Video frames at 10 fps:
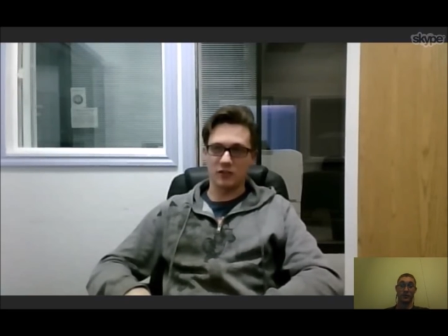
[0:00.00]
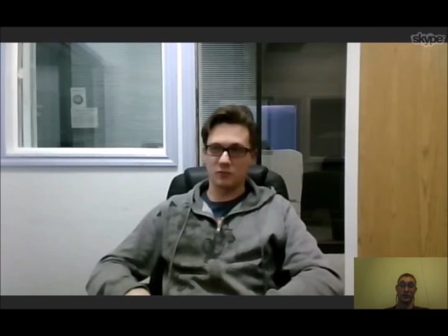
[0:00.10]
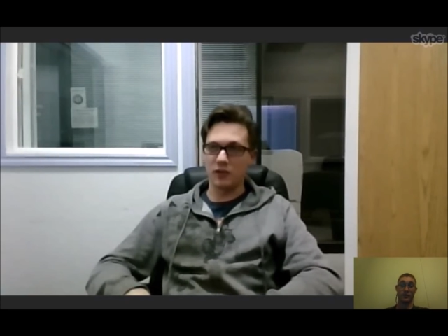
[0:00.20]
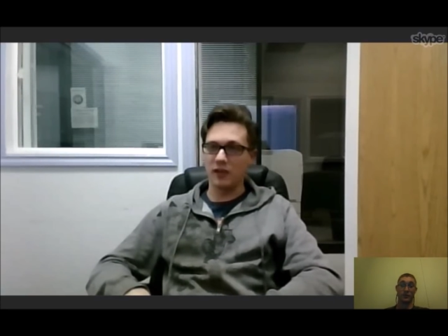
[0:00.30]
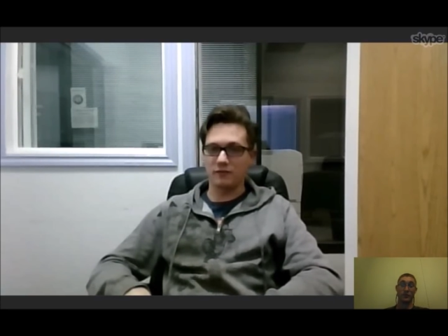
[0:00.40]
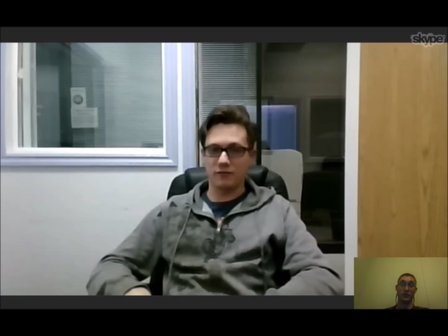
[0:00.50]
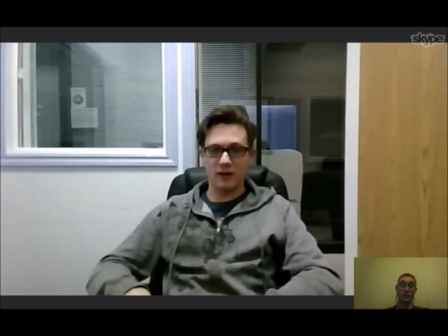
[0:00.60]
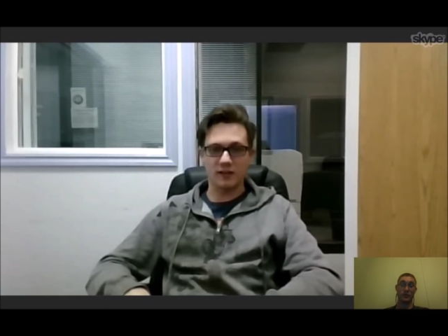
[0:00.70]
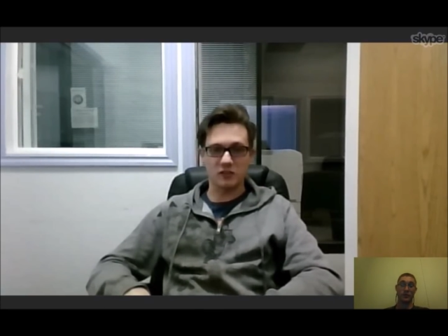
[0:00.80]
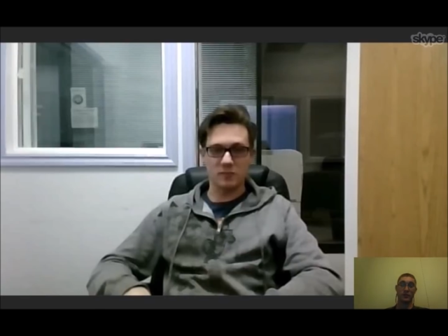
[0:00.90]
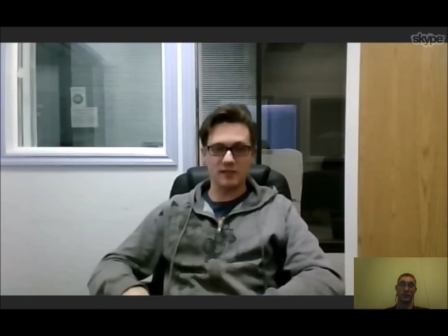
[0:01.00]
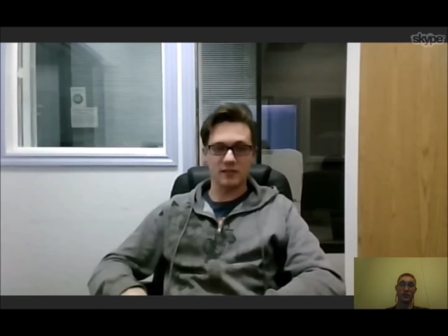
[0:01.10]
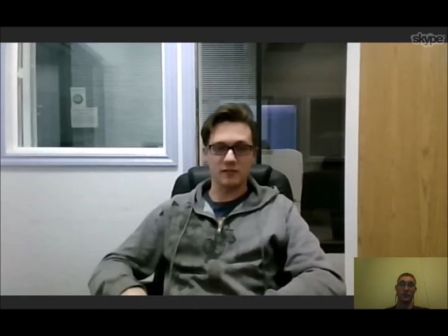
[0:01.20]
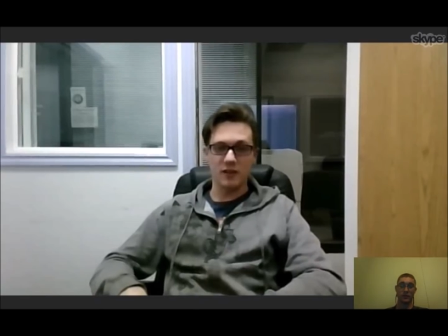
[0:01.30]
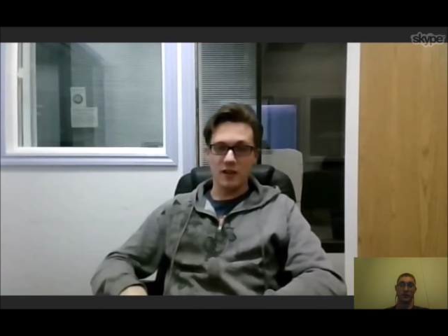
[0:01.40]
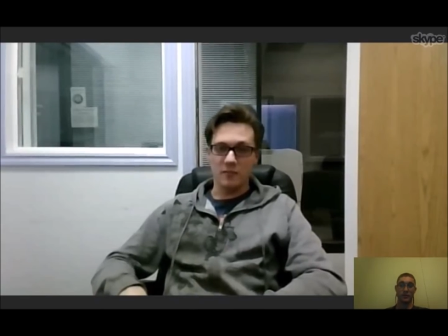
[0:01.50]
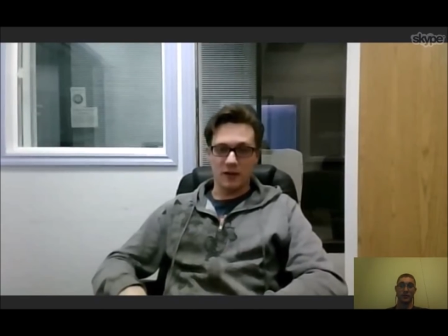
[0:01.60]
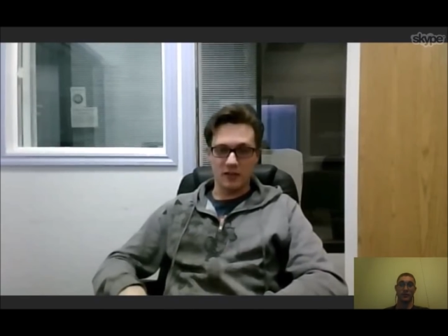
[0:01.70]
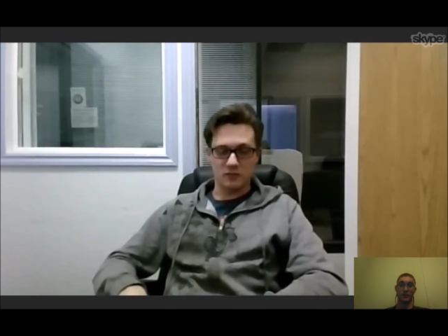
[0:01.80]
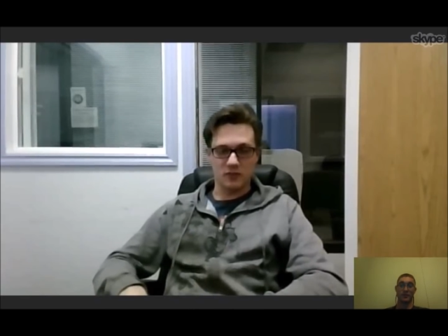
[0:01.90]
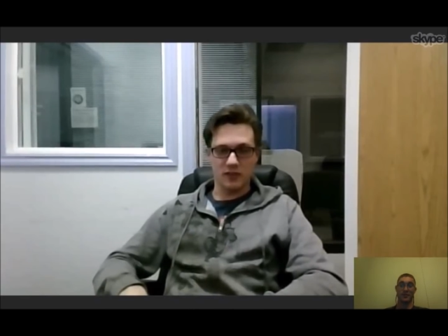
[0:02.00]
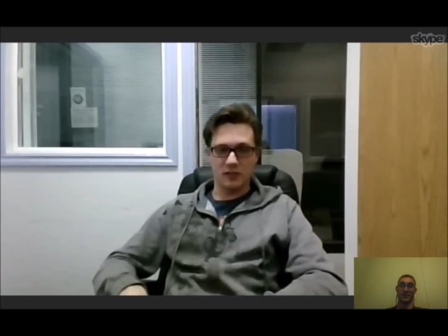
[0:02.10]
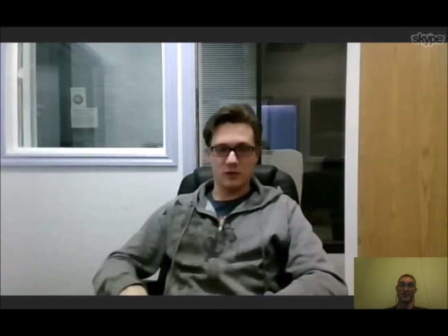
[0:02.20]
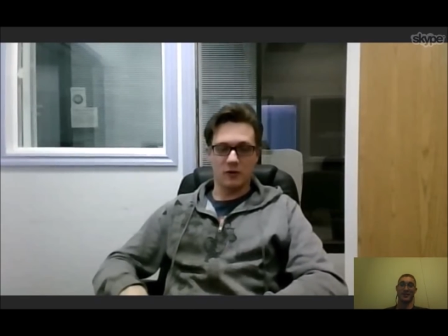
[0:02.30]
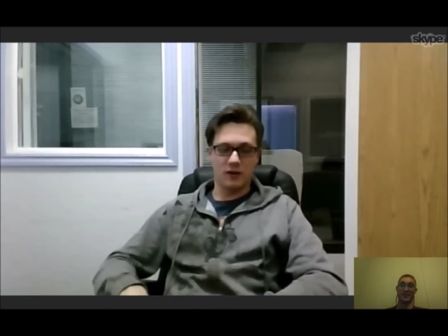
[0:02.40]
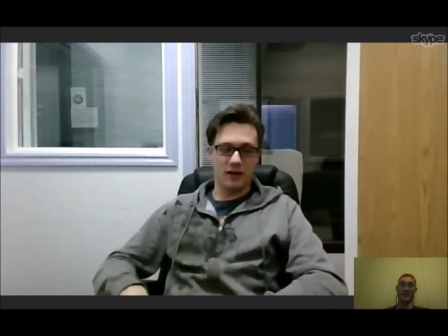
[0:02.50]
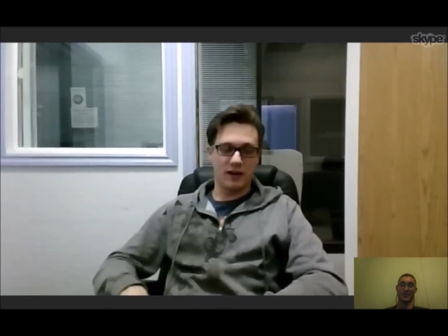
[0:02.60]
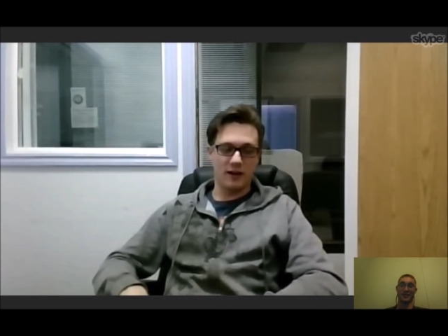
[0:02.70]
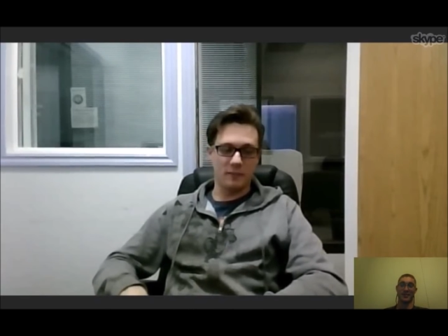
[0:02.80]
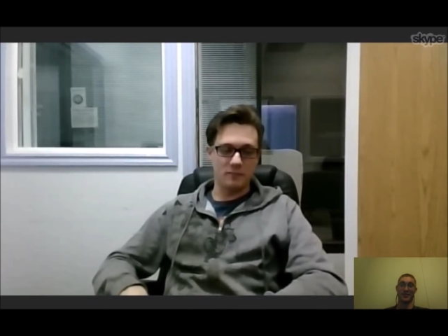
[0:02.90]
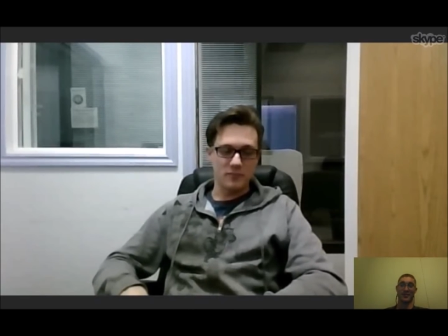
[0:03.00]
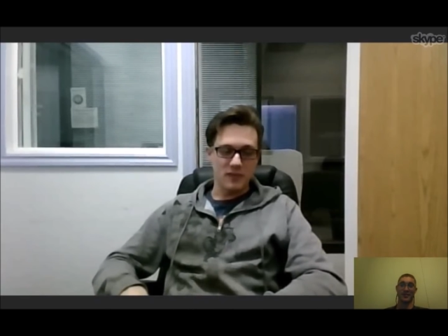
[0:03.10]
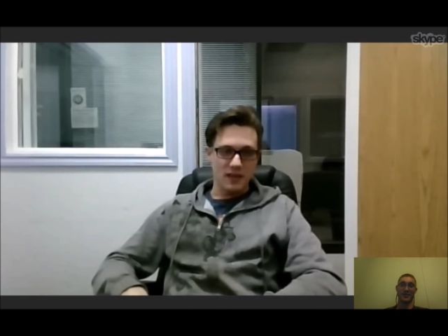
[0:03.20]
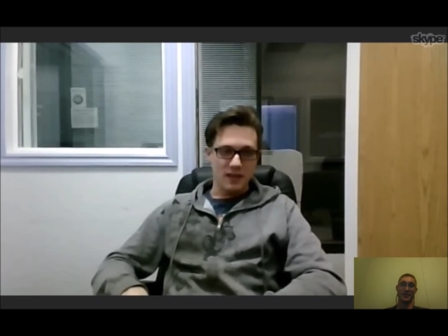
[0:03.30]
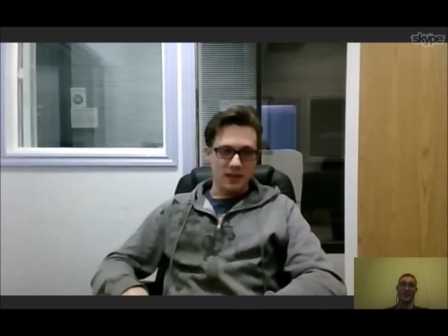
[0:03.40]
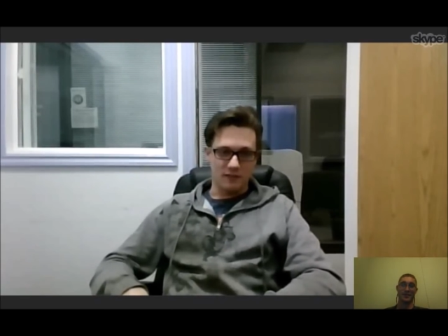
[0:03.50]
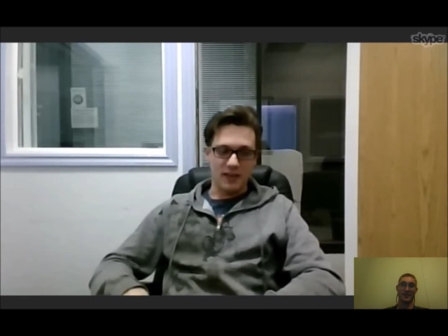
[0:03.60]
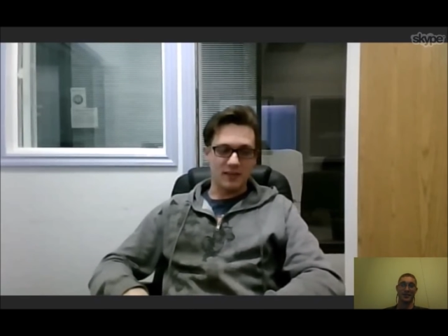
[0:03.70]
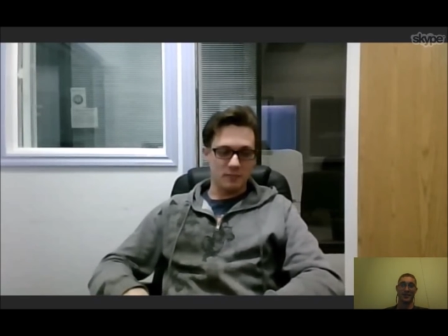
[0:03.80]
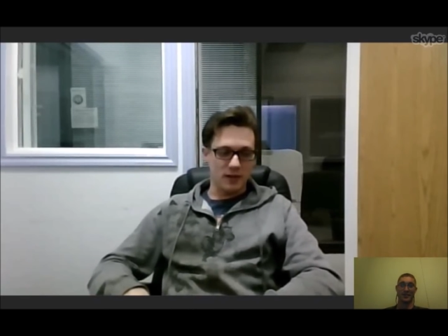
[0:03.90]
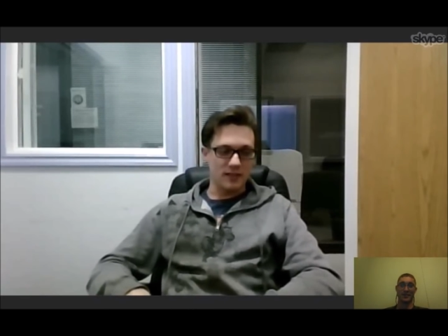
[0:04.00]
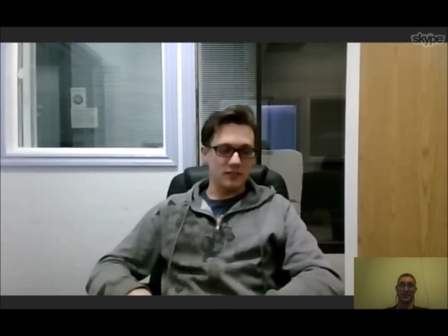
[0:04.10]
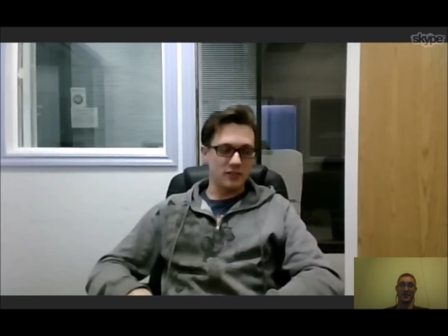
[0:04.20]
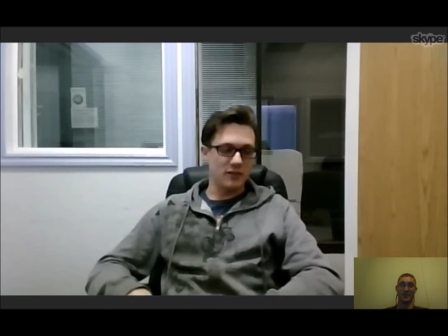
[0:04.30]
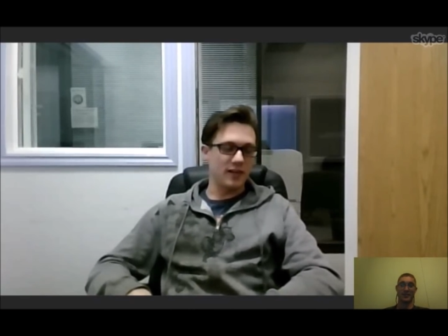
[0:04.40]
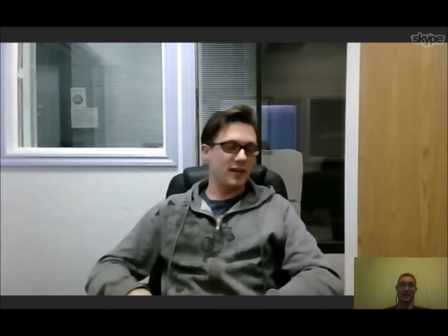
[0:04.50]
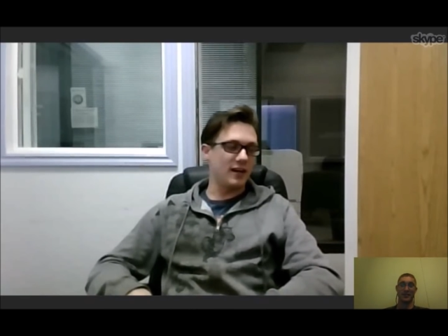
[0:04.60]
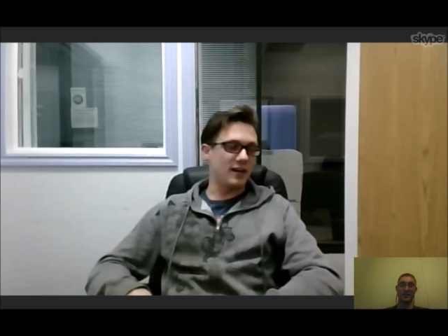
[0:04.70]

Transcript: It's really fucking expensive, but it's really cool. If you got the money, do it.